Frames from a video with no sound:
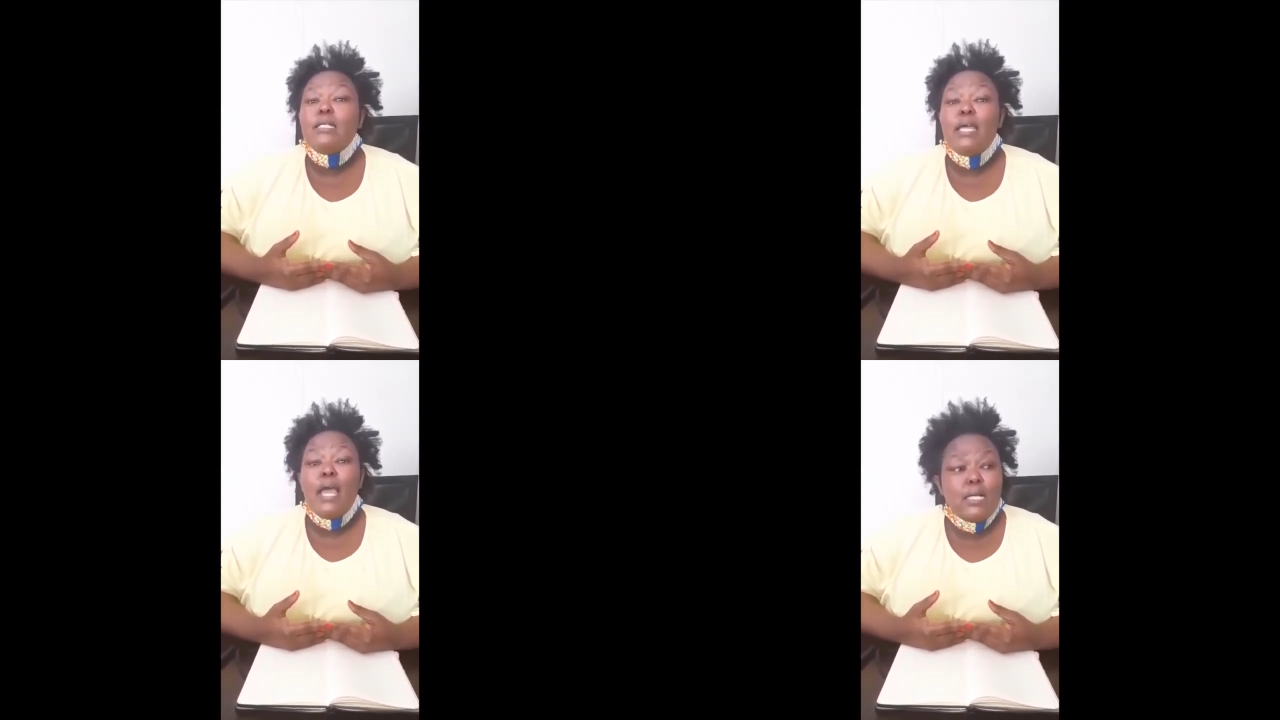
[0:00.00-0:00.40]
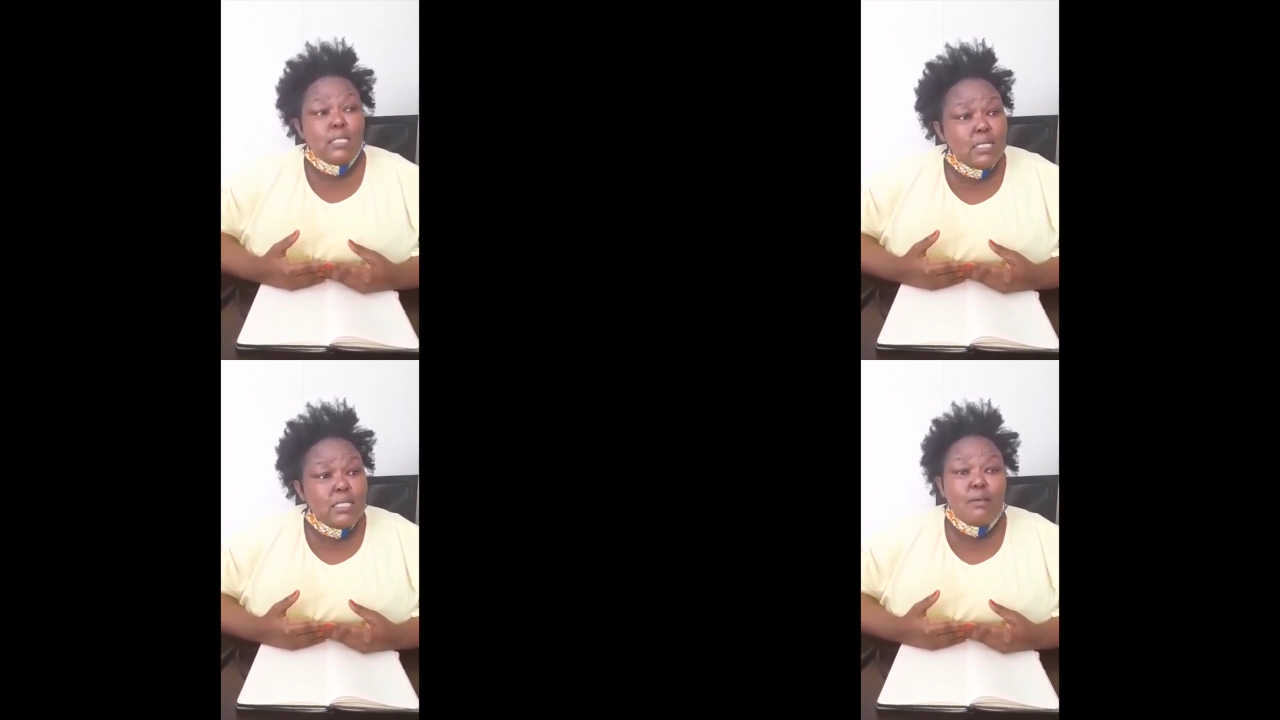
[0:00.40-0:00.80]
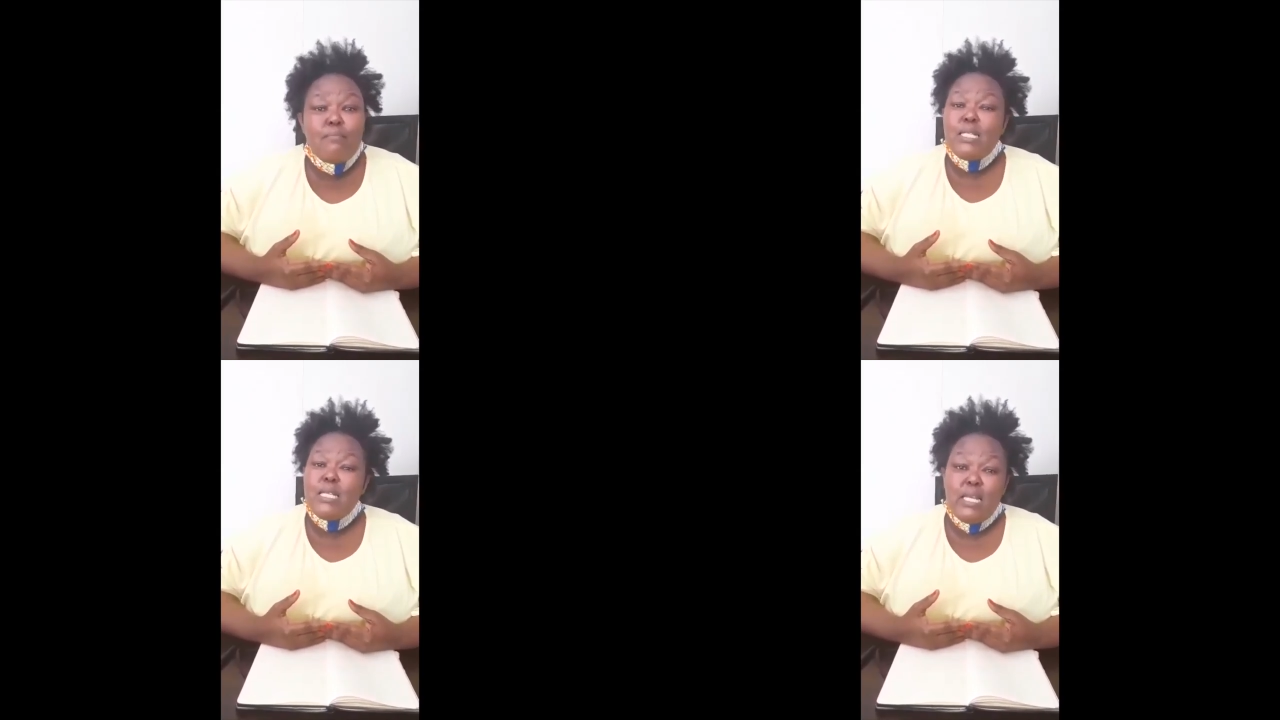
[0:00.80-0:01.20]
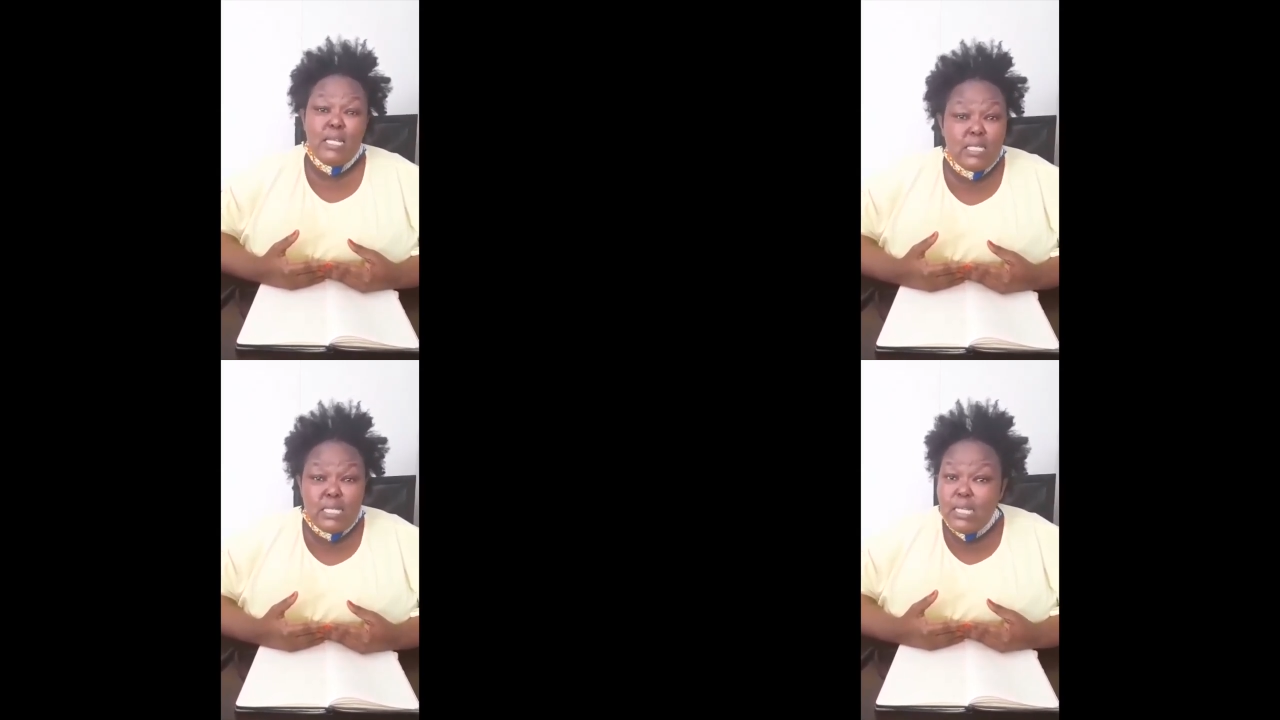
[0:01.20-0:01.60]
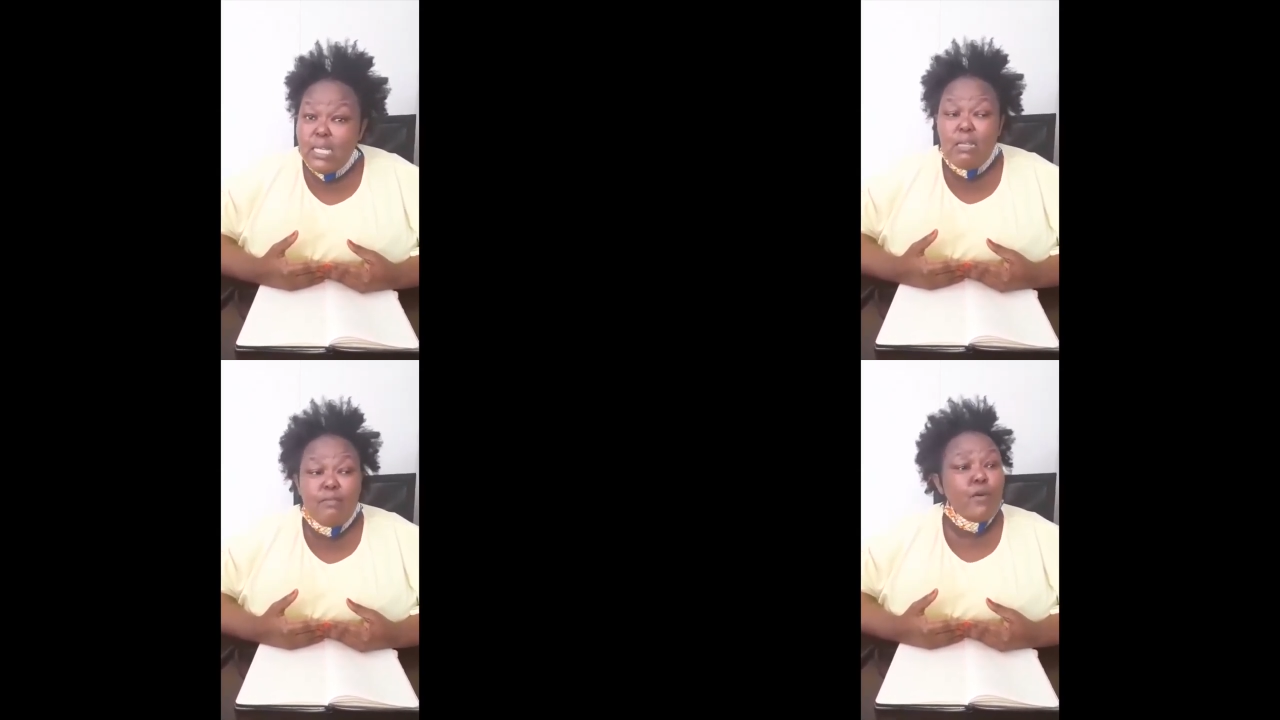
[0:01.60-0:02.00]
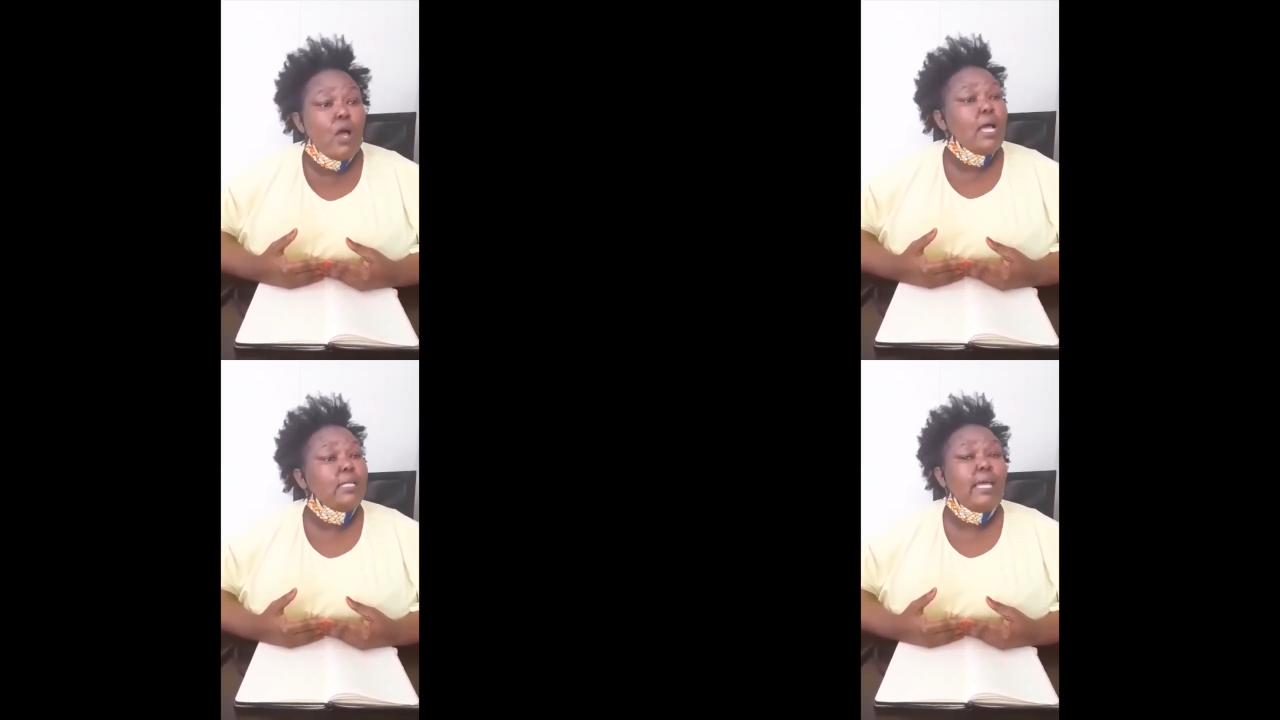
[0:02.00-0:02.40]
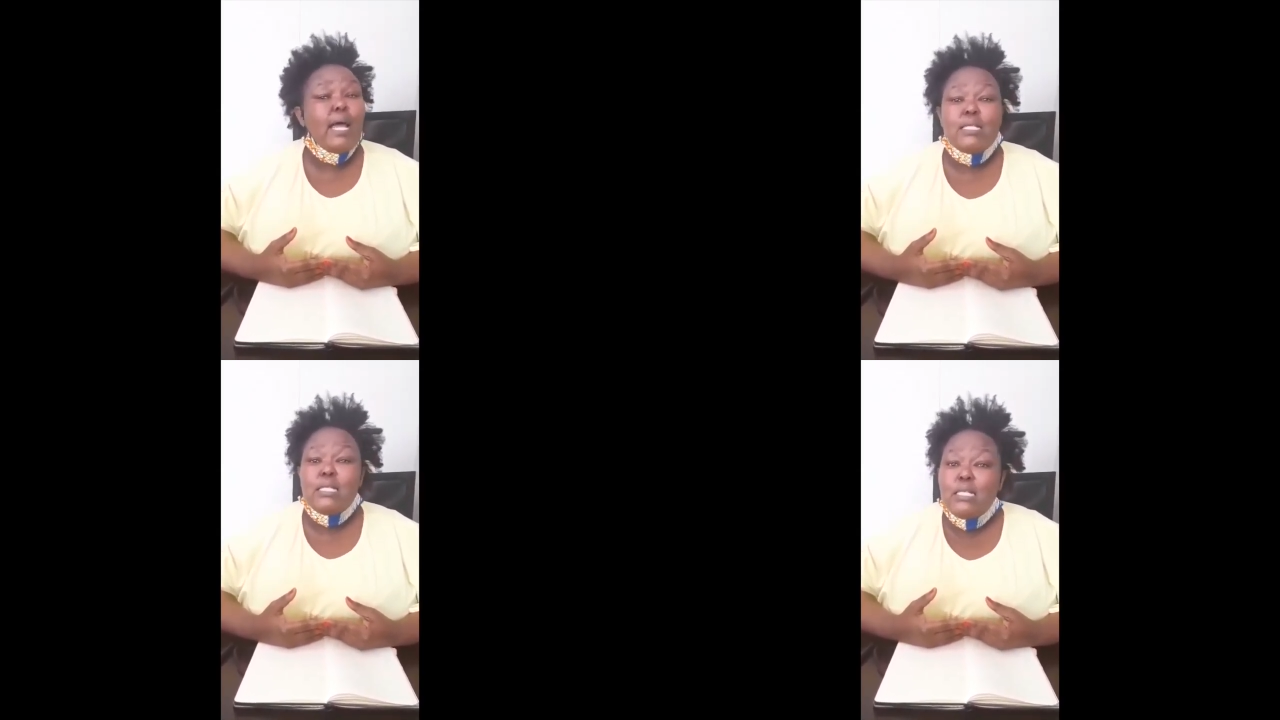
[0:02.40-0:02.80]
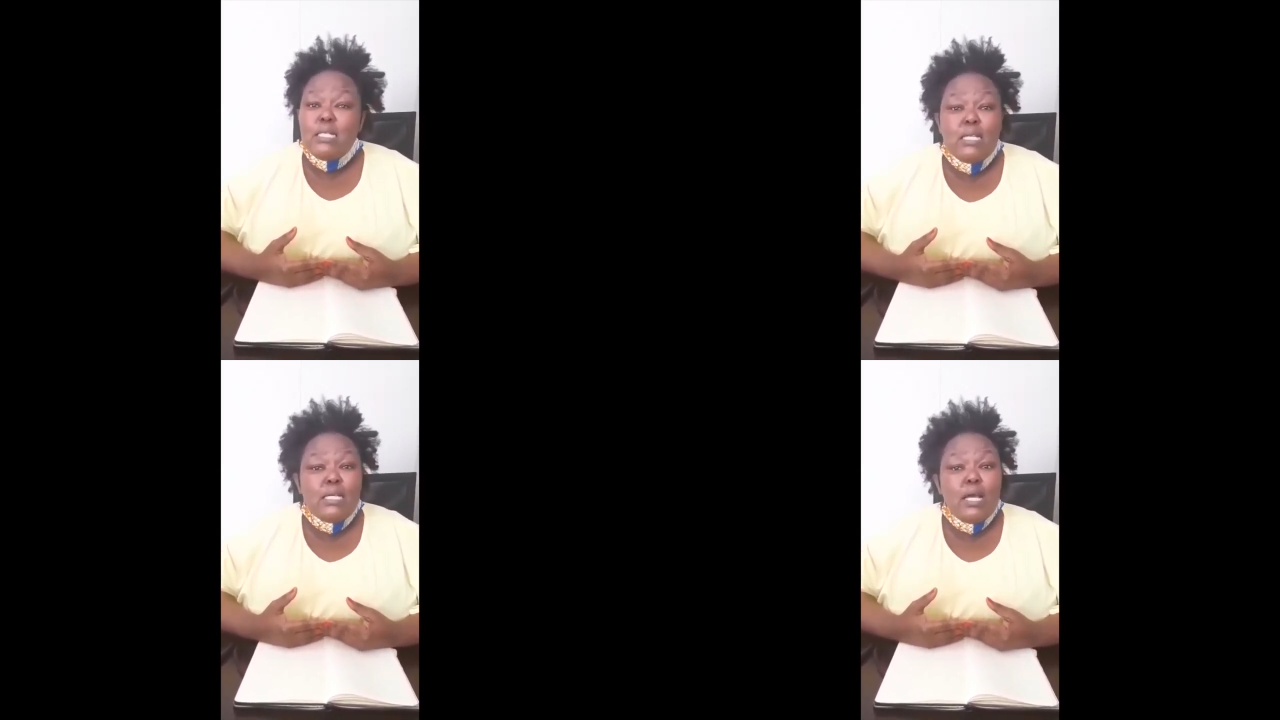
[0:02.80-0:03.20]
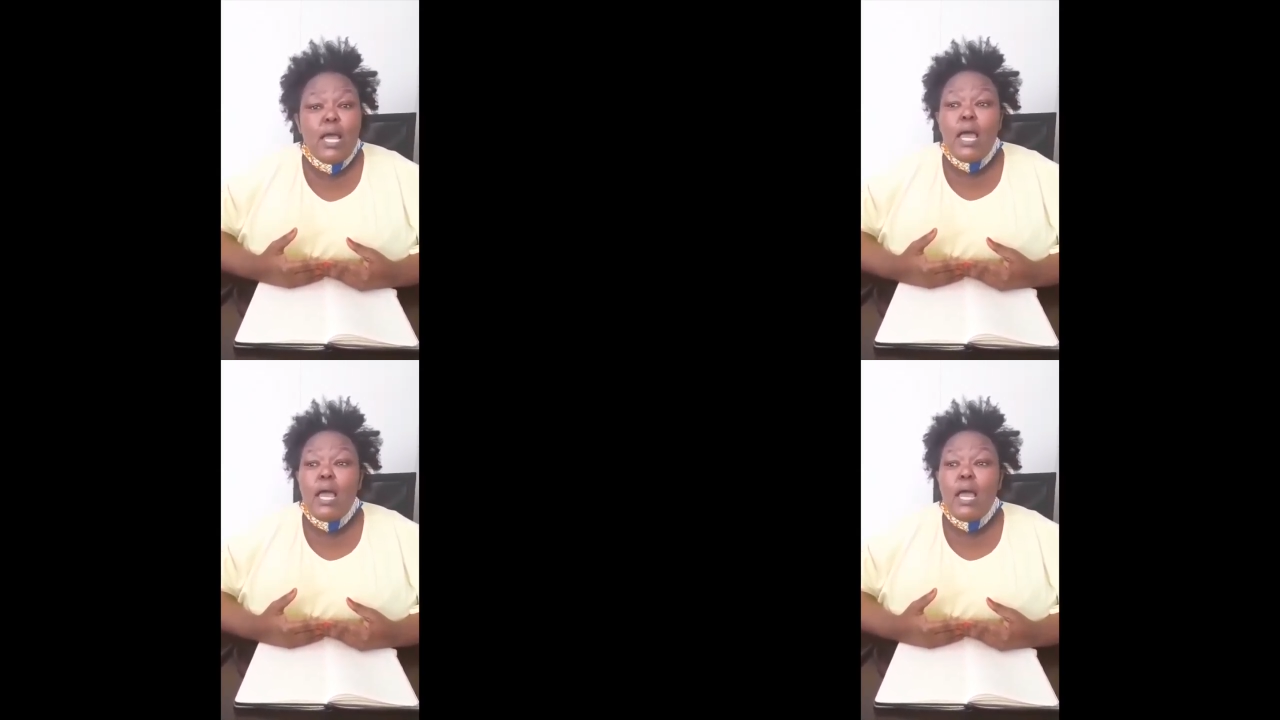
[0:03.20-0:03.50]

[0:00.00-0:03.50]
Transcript: they assessing maternity leave, they assessing